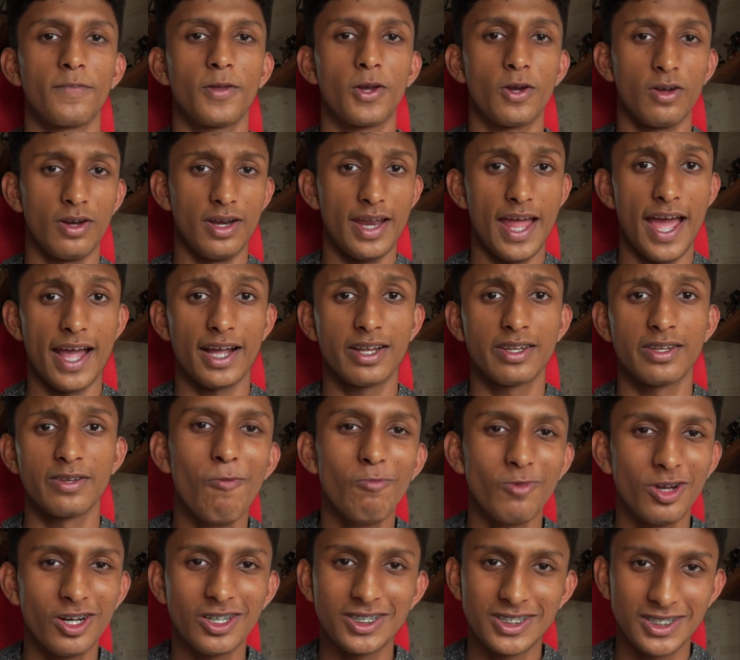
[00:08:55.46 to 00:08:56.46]
connect.
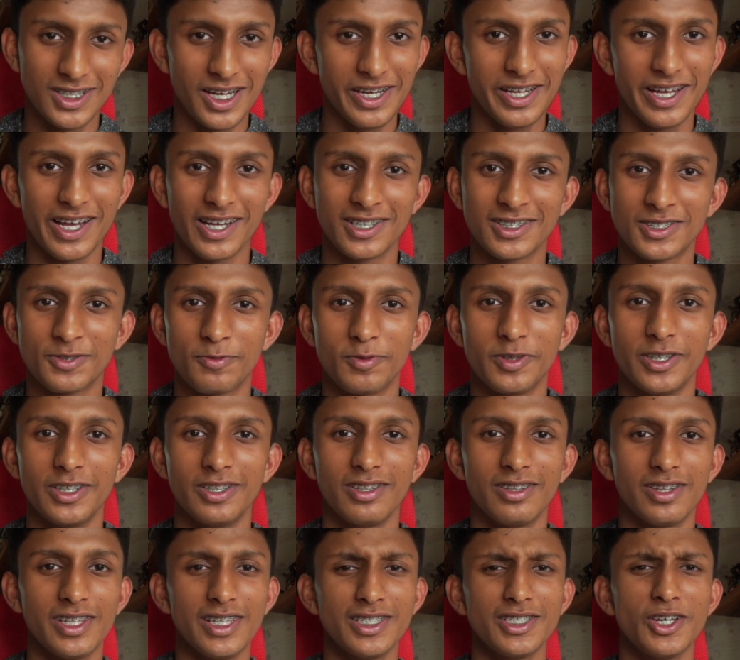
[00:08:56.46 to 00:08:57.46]
I'm not a study
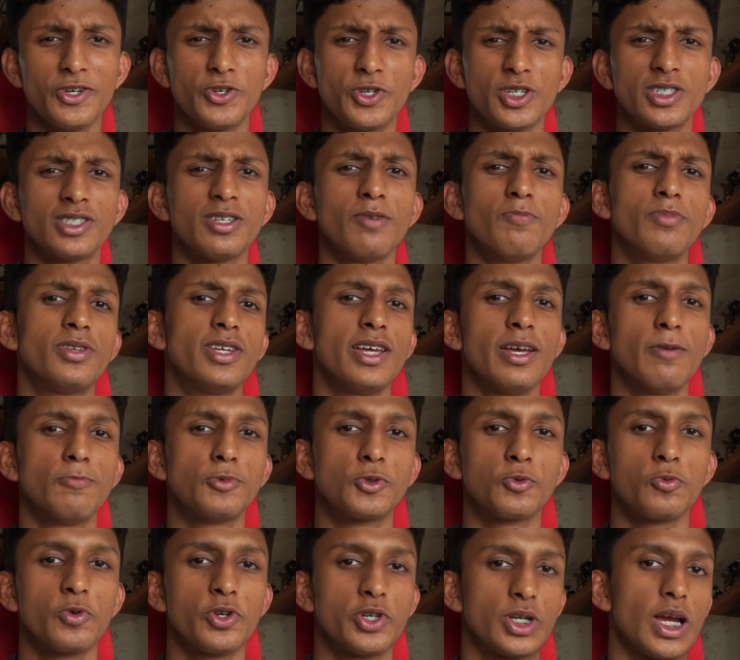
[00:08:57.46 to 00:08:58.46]
expert. These are just some
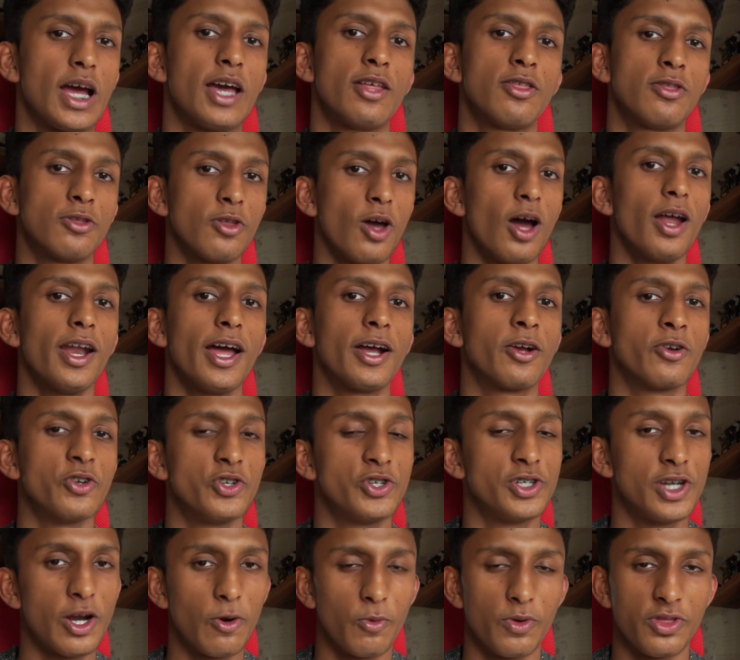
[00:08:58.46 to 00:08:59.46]
tips which I thought I could
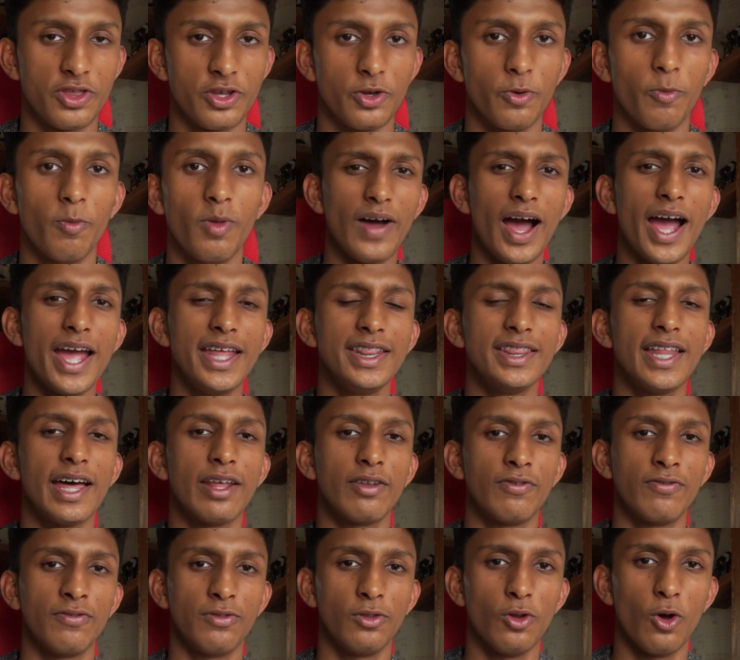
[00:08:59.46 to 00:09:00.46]
share with you. Find that
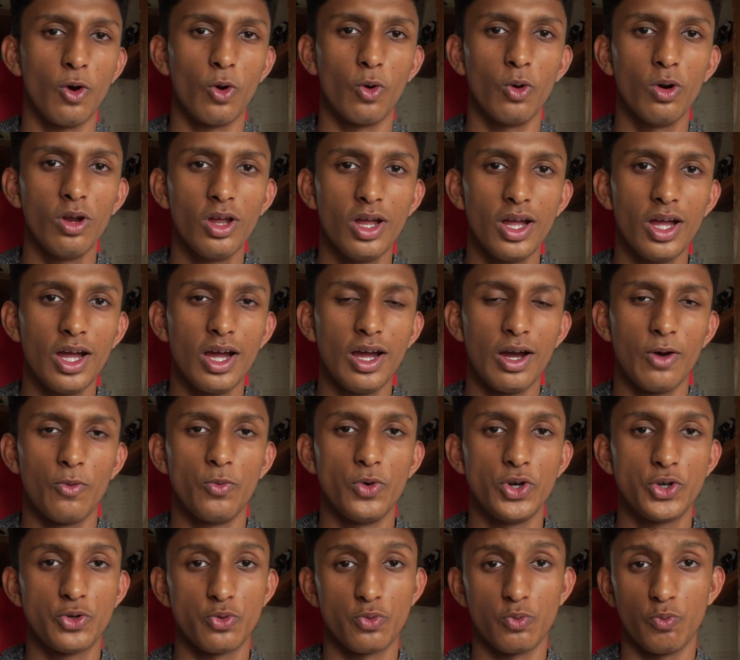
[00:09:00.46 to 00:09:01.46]
flow,
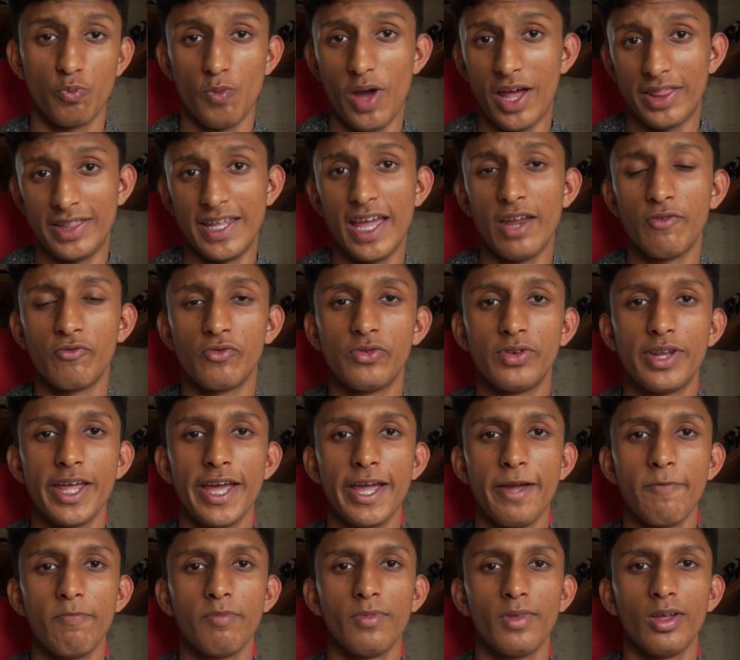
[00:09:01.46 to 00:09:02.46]
which at the end of the
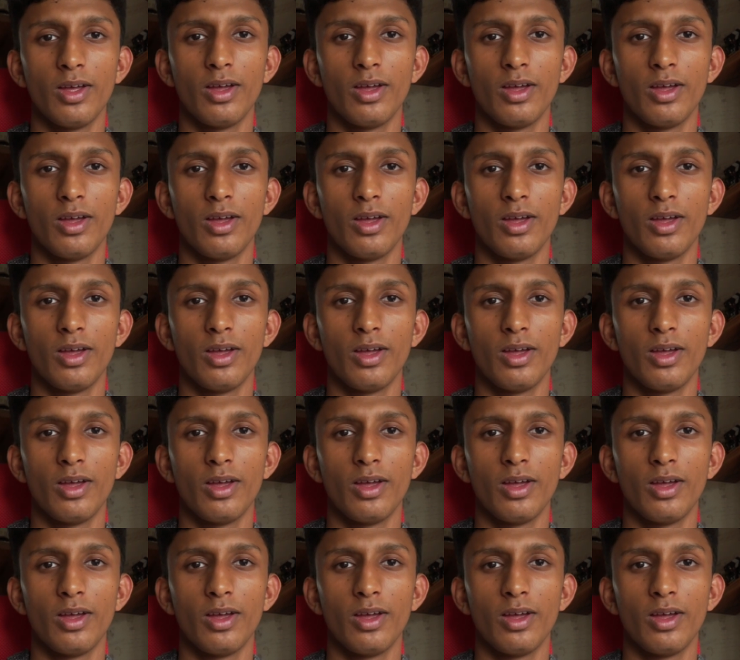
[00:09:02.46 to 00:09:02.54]
day